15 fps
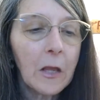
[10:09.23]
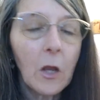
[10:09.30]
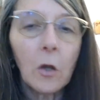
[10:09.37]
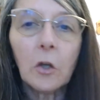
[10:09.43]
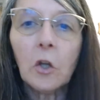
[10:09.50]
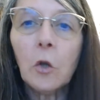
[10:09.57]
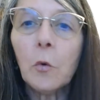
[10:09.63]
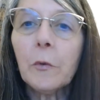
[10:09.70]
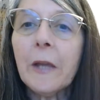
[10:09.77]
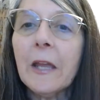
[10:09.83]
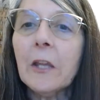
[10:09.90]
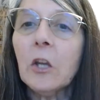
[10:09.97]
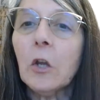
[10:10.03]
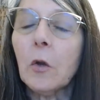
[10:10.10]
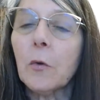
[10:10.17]
you
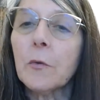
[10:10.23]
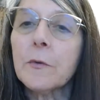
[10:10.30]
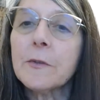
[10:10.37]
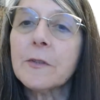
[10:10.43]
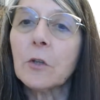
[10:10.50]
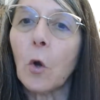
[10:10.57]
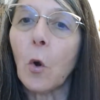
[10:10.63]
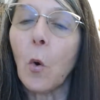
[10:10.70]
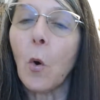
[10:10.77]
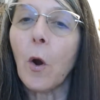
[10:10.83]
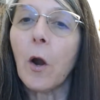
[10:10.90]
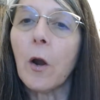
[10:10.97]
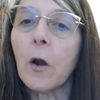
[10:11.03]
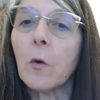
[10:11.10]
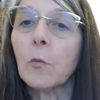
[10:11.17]
can use
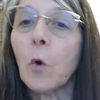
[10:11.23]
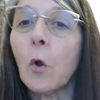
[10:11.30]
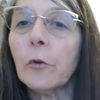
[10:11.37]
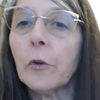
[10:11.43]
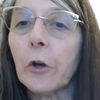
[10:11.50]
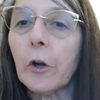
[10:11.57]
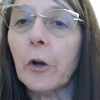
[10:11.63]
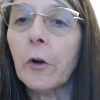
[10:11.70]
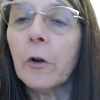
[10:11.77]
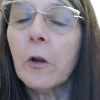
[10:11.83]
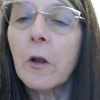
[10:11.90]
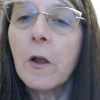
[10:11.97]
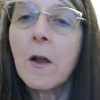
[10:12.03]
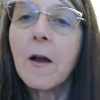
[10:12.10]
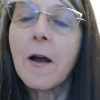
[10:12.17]
your roller
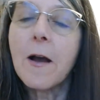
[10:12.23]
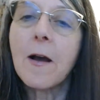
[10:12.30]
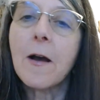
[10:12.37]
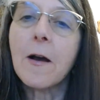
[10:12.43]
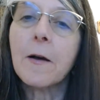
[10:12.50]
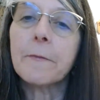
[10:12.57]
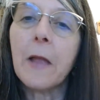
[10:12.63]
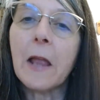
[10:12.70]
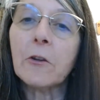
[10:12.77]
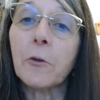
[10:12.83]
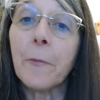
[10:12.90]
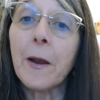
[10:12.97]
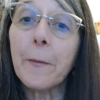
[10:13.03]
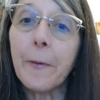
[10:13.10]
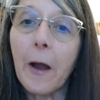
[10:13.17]
and your
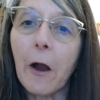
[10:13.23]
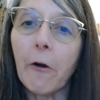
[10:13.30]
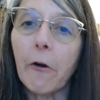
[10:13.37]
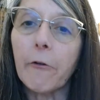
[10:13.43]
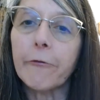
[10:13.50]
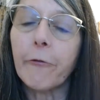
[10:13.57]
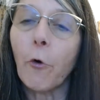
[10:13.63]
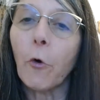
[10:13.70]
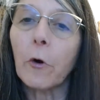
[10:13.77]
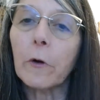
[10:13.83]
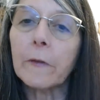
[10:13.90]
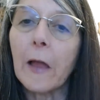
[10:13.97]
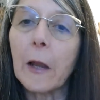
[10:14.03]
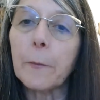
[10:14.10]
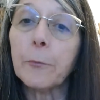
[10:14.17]
MetaPower for
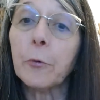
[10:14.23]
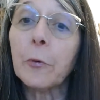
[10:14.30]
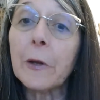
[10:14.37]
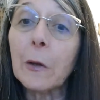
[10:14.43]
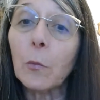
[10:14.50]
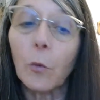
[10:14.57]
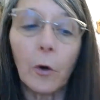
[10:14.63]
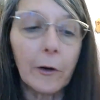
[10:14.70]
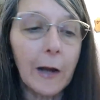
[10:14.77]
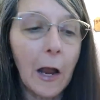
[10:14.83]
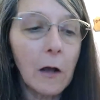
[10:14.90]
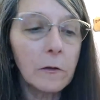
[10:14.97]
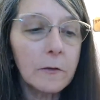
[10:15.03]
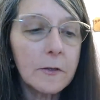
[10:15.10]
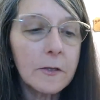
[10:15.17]
like
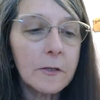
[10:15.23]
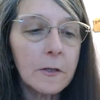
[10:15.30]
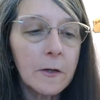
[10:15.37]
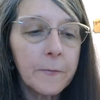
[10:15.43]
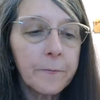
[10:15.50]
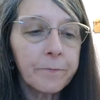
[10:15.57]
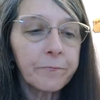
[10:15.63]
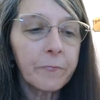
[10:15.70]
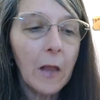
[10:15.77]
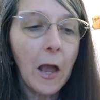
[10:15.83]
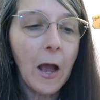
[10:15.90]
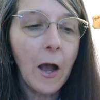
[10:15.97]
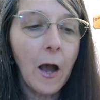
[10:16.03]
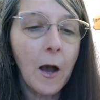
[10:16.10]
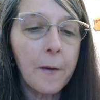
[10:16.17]
pre-workouts,
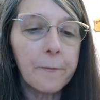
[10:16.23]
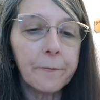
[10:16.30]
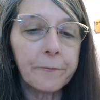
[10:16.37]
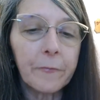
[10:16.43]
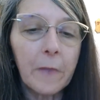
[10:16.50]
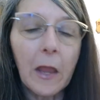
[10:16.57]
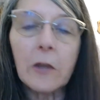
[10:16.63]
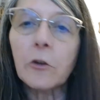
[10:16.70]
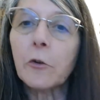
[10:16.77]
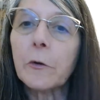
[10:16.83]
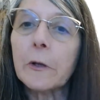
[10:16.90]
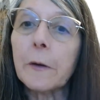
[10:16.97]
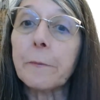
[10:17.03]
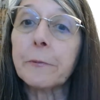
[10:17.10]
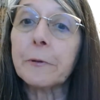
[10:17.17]
and you
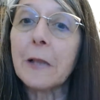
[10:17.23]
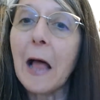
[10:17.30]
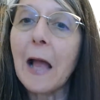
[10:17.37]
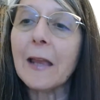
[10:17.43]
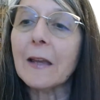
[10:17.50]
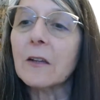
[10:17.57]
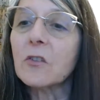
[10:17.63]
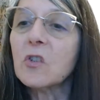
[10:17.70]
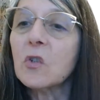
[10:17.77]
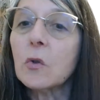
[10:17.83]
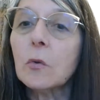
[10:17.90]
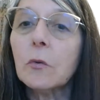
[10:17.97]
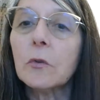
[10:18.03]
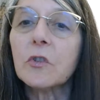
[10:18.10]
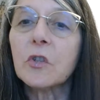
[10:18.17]
can apply it
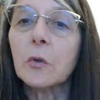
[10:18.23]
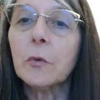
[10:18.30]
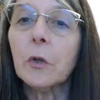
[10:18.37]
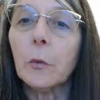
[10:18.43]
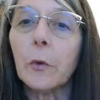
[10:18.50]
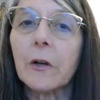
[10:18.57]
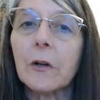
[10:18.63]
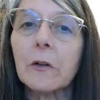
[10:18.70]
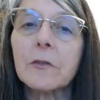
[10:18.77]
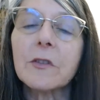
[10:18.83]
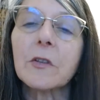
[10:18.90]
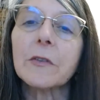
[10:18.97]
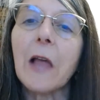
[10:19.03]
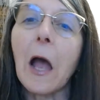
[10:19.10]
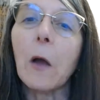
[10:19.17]
to your workout
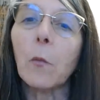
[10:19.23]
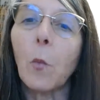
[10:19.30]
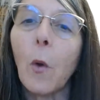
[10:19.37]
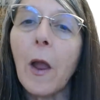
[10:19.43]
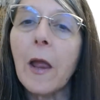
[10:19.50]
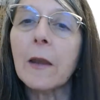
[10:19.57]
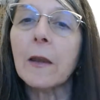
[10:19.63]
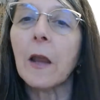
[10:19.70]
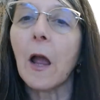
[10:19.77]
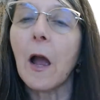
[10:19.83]
so that when